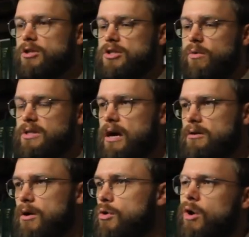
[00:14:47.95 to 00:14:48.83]
It's going down
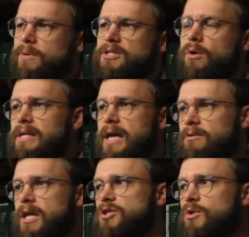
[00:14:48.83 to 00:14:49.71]
in Oklahoma. It's going
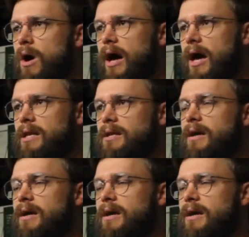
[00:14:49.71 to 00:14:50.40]
down nationwide.